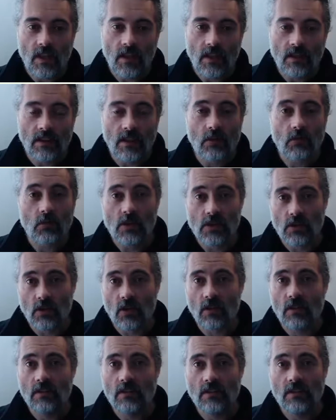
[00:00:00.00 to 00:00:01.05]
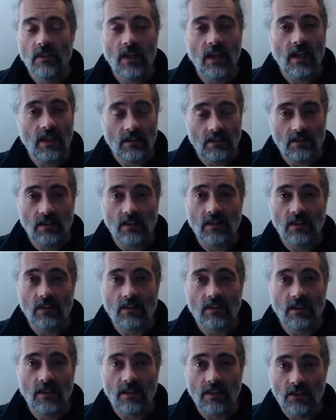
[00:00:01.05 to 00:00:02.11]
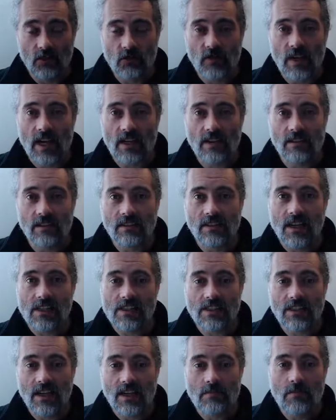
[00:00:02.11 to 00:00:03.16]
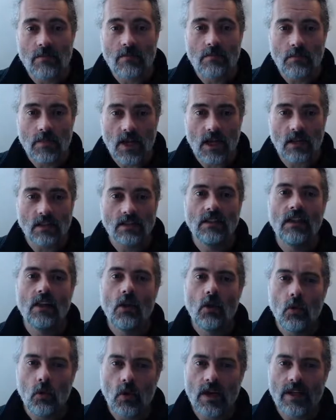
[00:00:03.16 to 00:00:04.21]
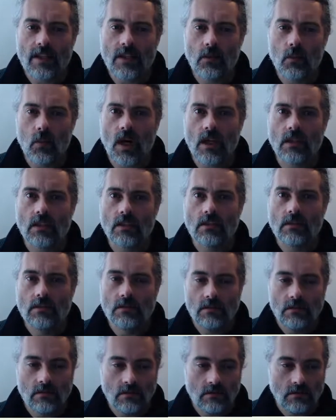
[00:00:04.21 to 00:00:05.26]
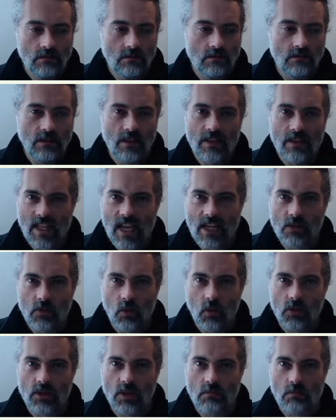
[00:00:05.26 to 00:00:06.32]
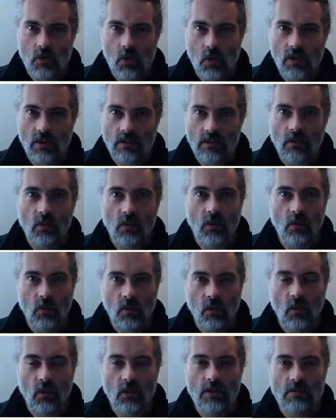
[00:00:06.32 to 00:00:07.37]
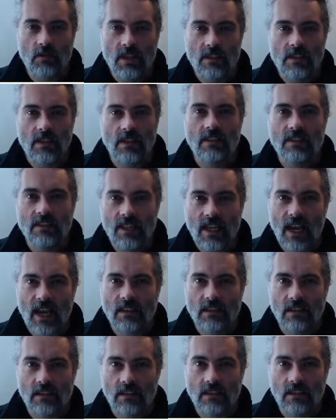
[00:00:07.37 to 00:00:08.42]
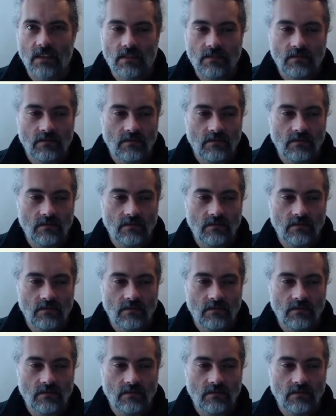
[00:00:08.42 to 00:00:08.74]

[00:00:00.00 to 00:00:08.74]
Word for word: And then we saw that I had done it incorrect the last time, but what I did worked. And that's what's important when we're automating tactically.